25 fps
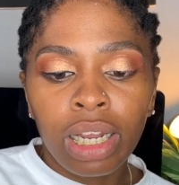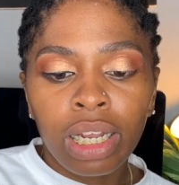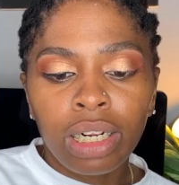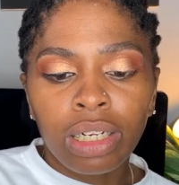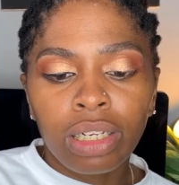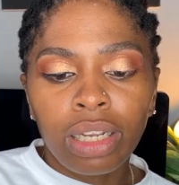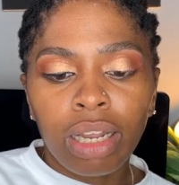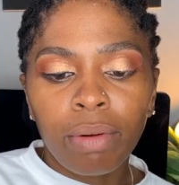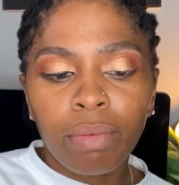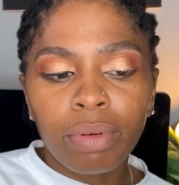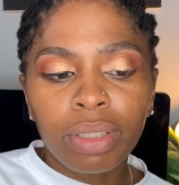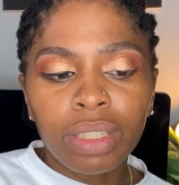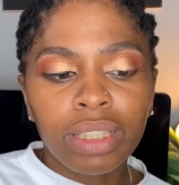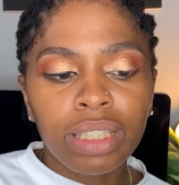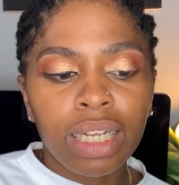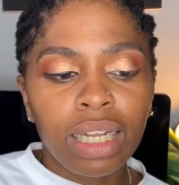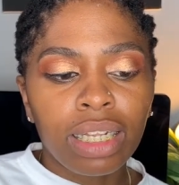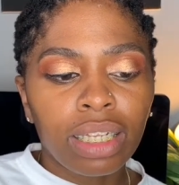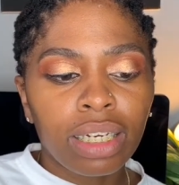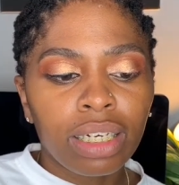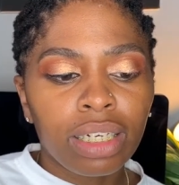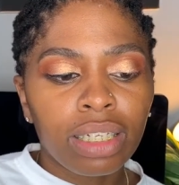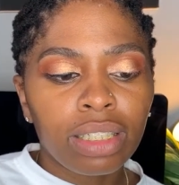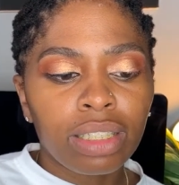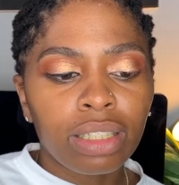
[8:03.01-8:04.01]
They were
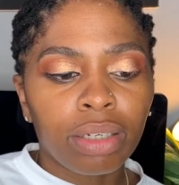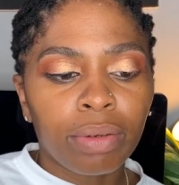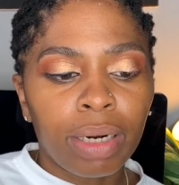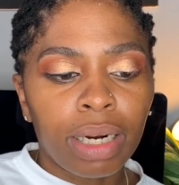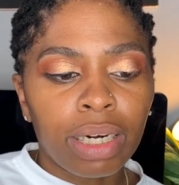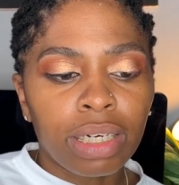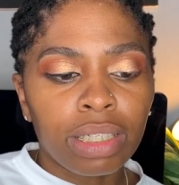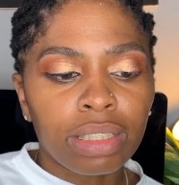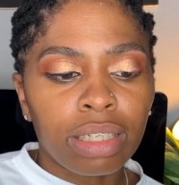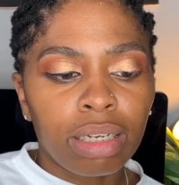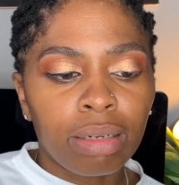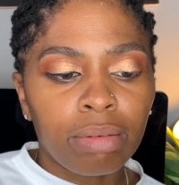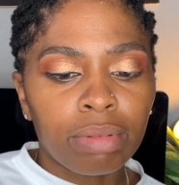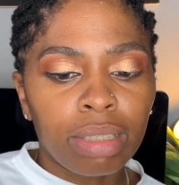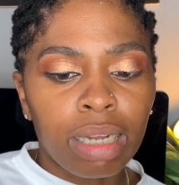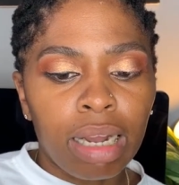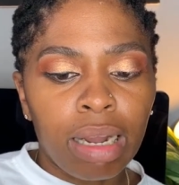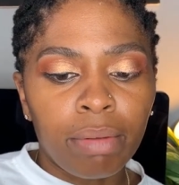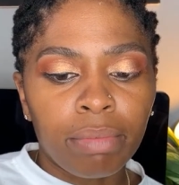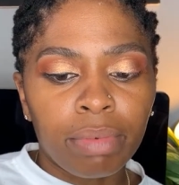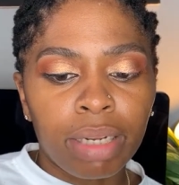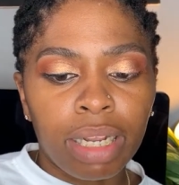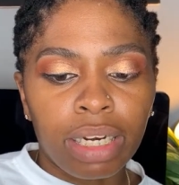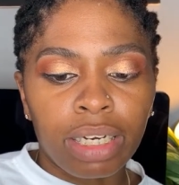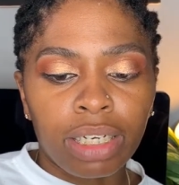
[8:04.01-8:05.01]
selling this around the same
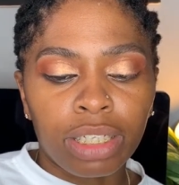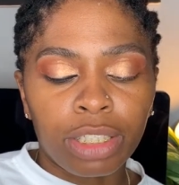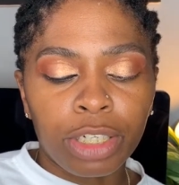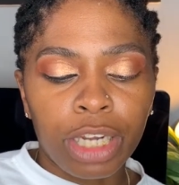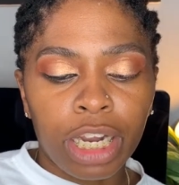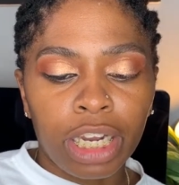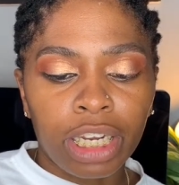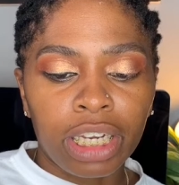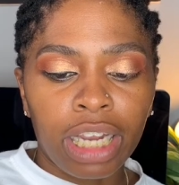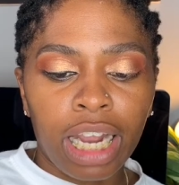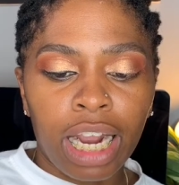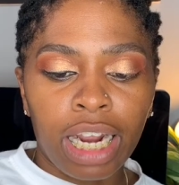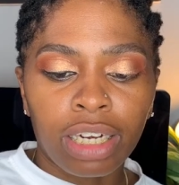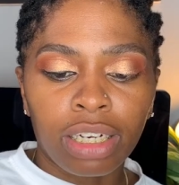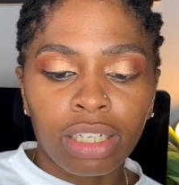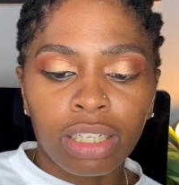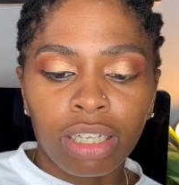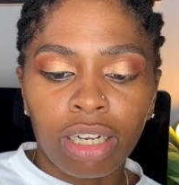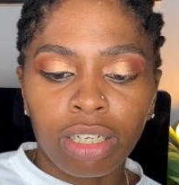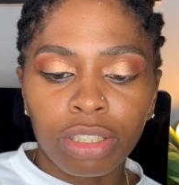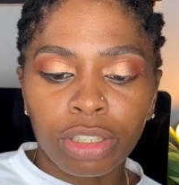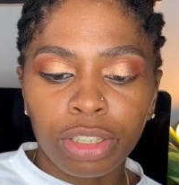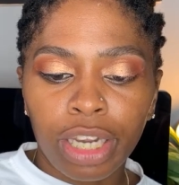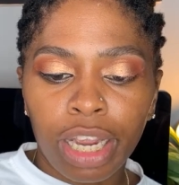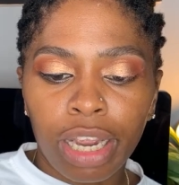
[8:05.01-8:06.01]
time that the Jackie Aina
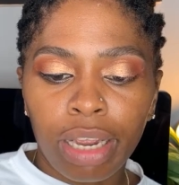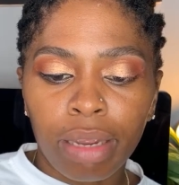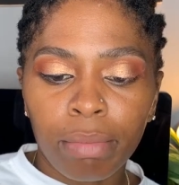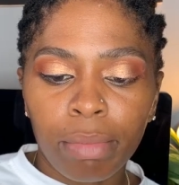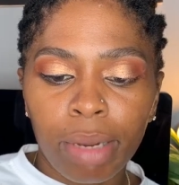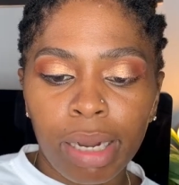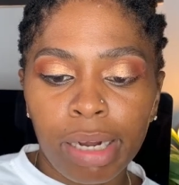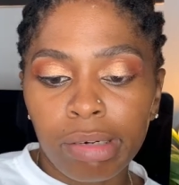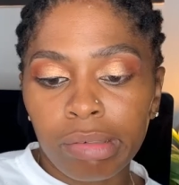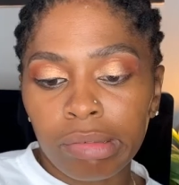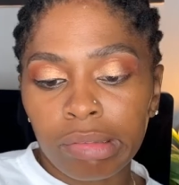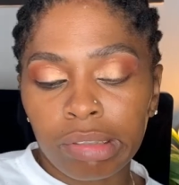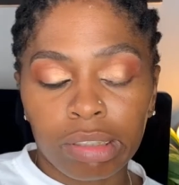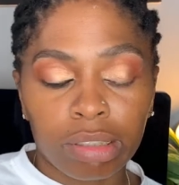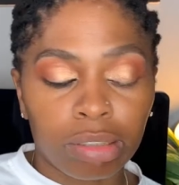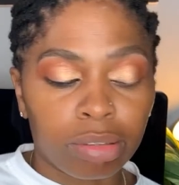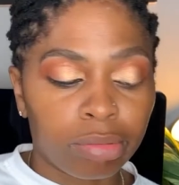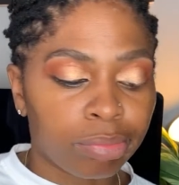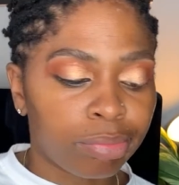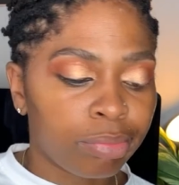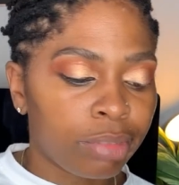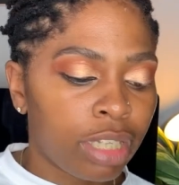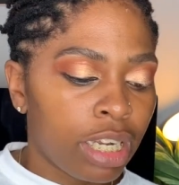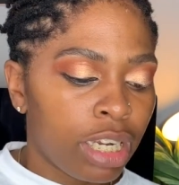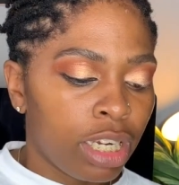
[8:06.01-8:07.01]
launch came out, so
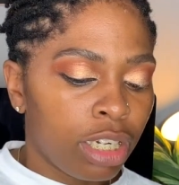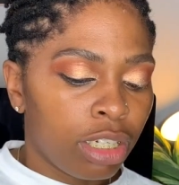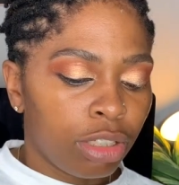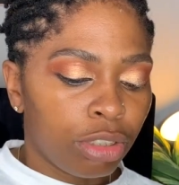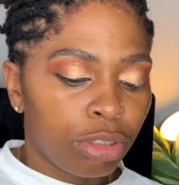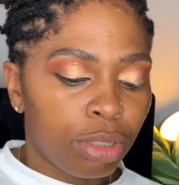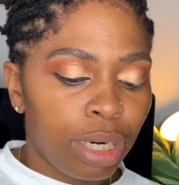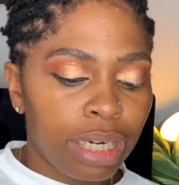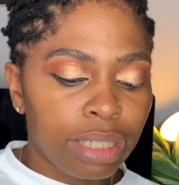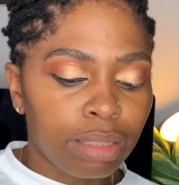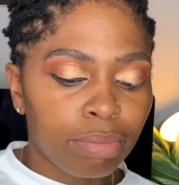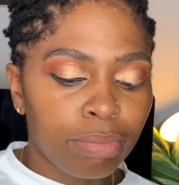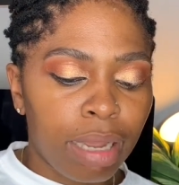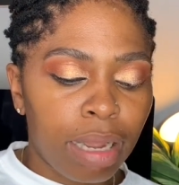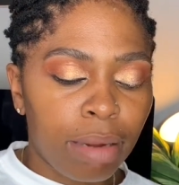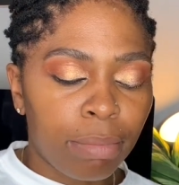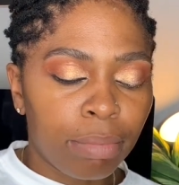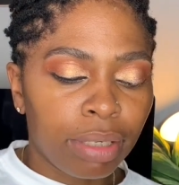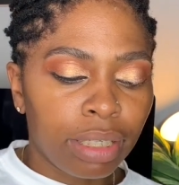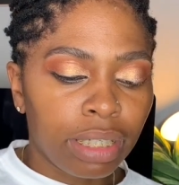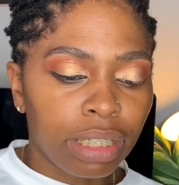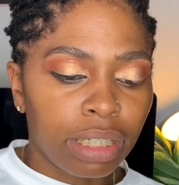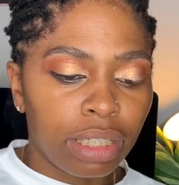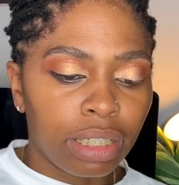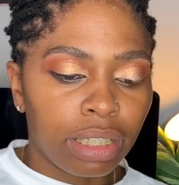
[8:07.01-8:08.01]
dries matte,
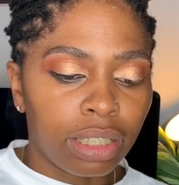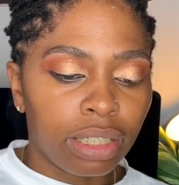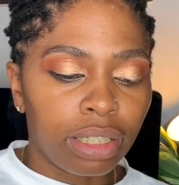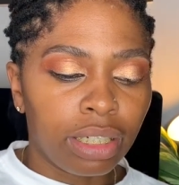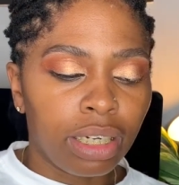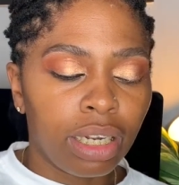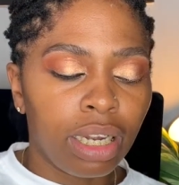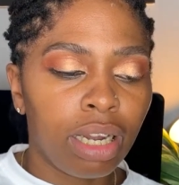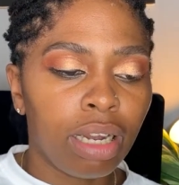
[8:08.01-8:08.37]
pretty good.